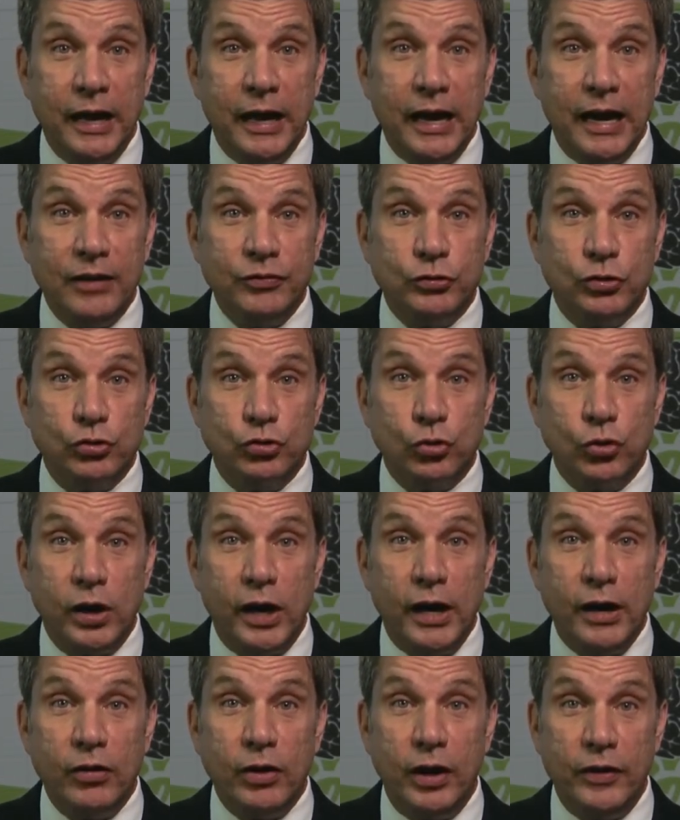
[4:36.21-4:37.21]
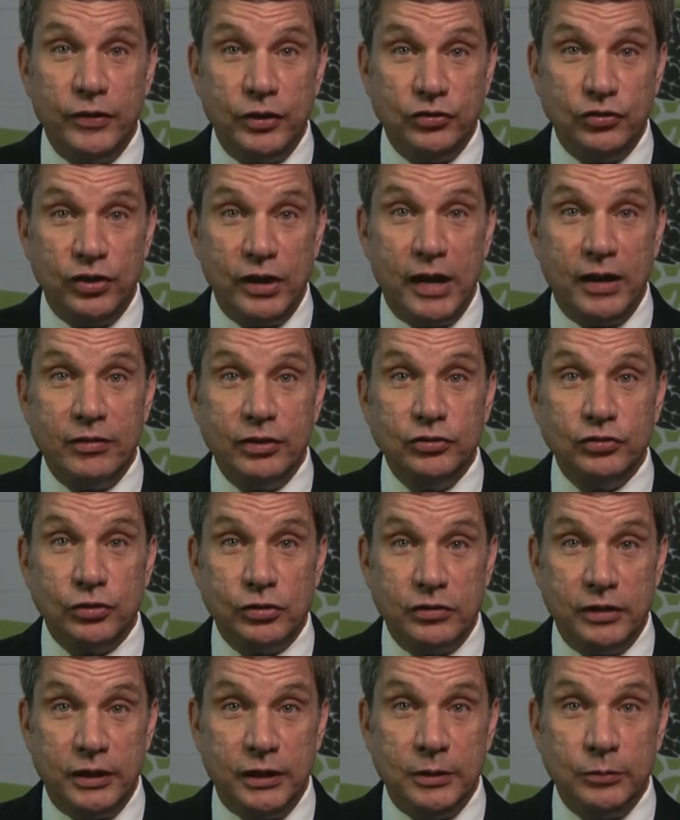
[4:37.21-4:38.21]
after trial on the challenge
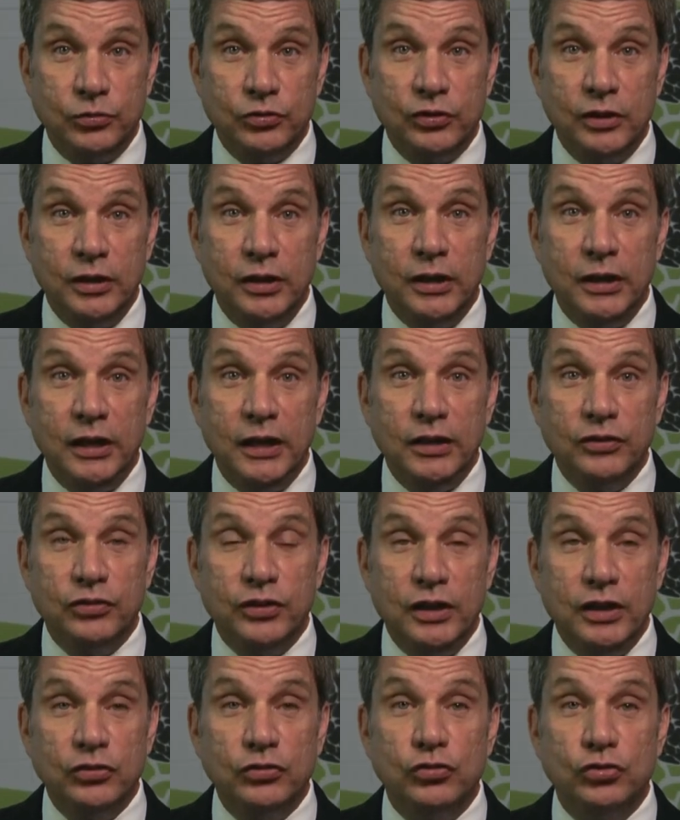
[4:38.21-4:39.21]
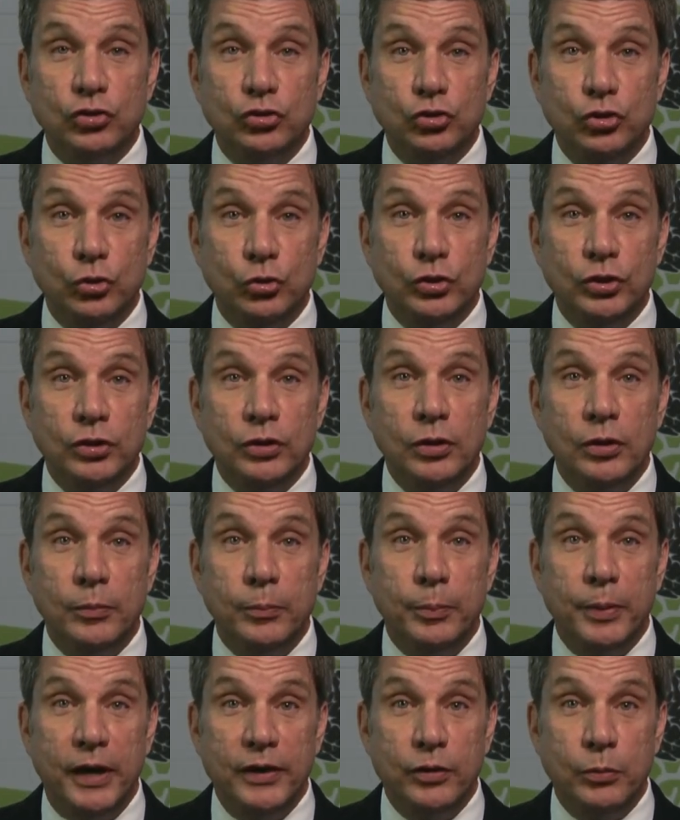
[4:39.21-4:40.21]
claims is instituted
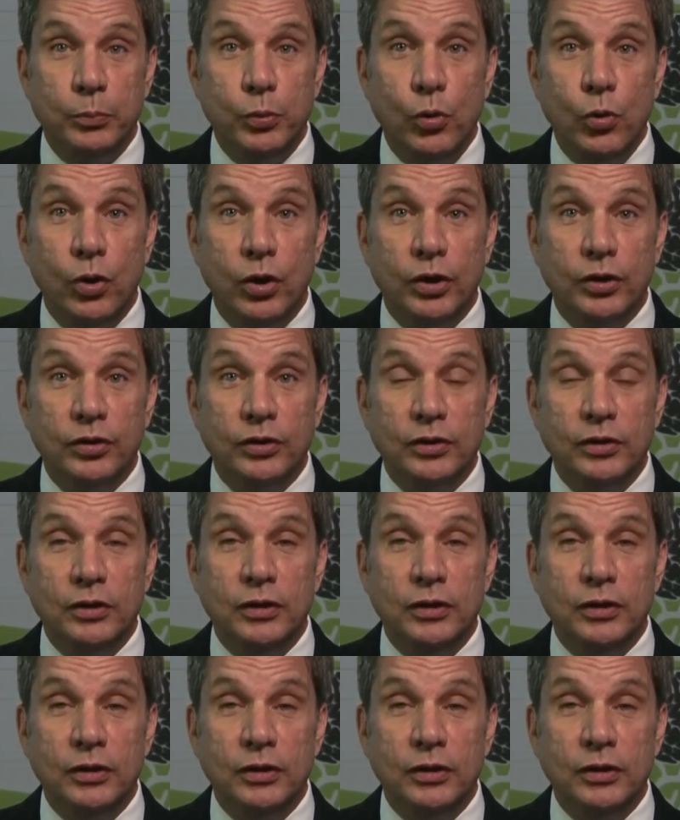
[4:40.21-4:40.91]
by the board.